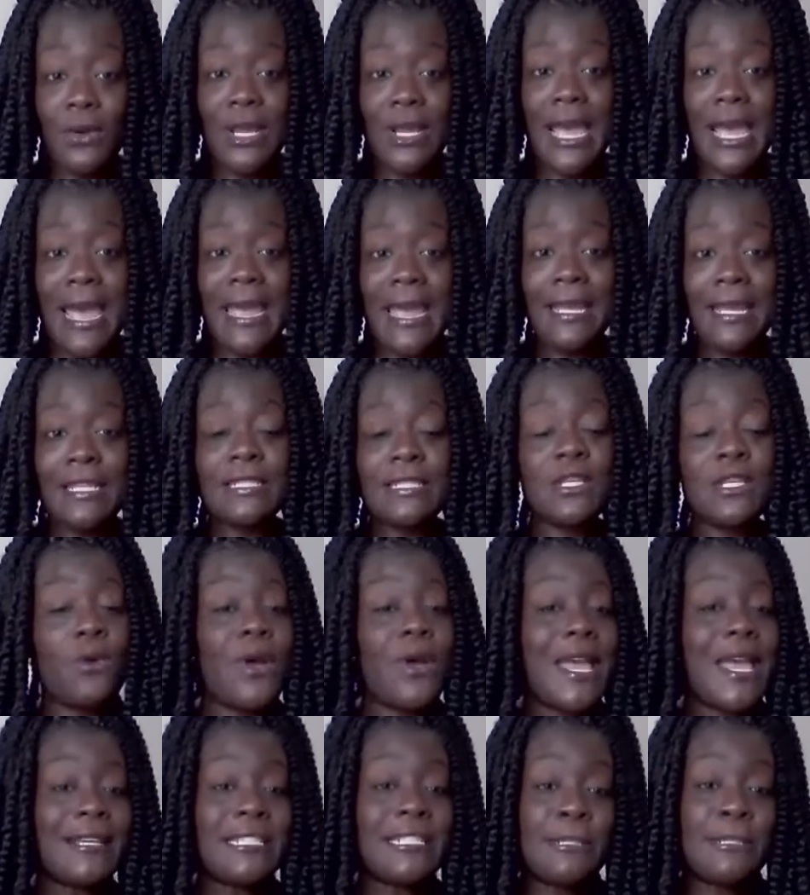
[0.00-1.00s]
Okay,
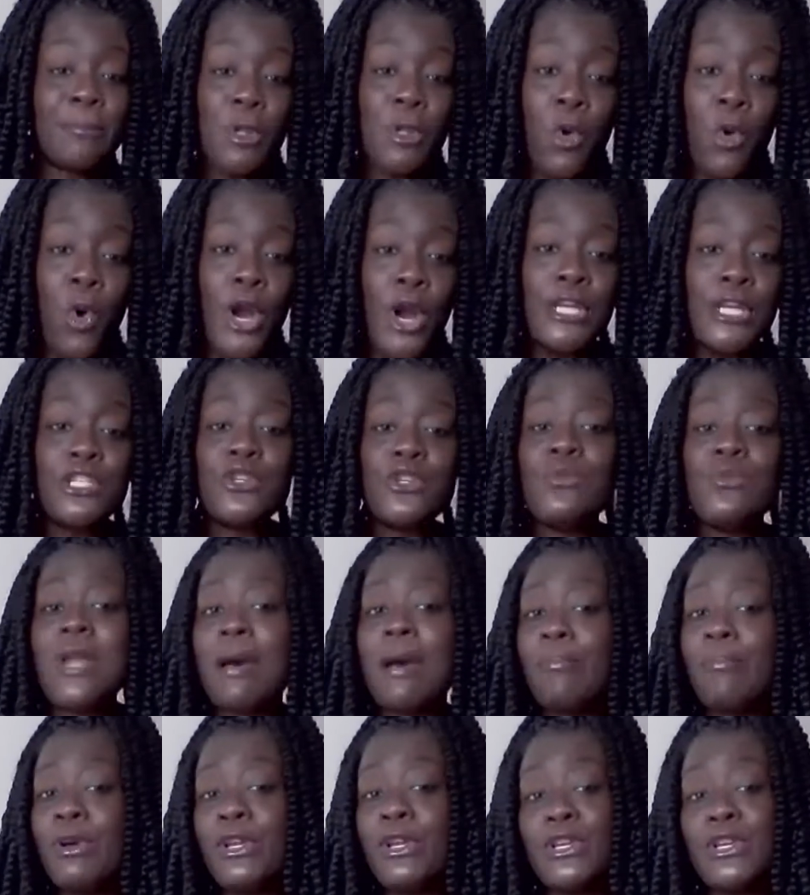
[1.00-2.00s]
so explore. Do
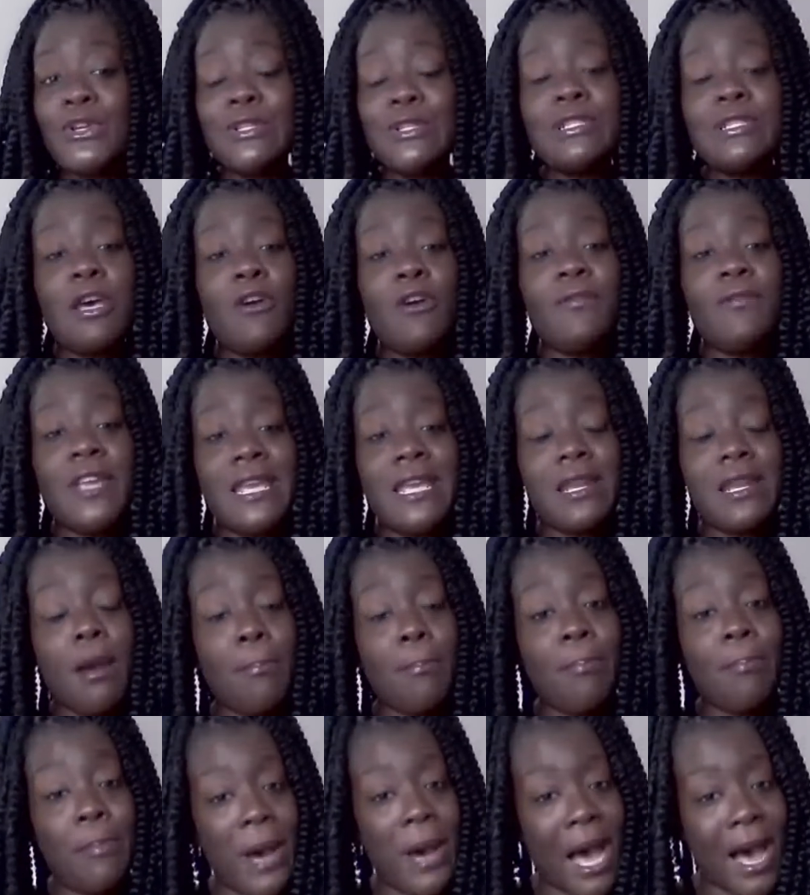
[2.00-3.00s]
not put yourself
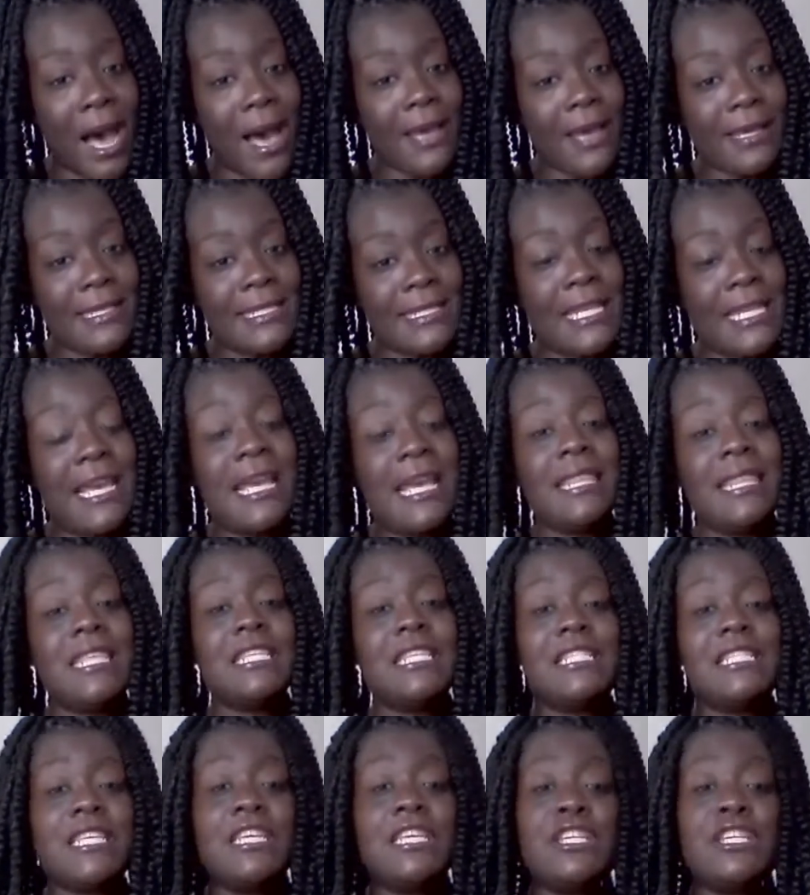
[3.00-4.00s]
in a box.
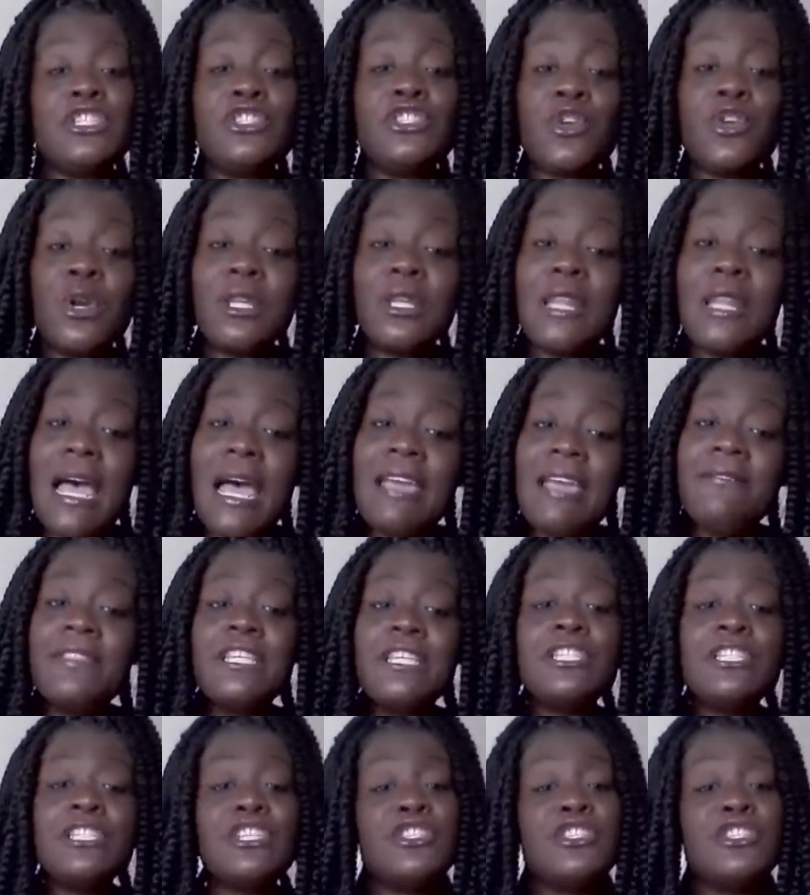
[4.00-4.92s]
This is your life.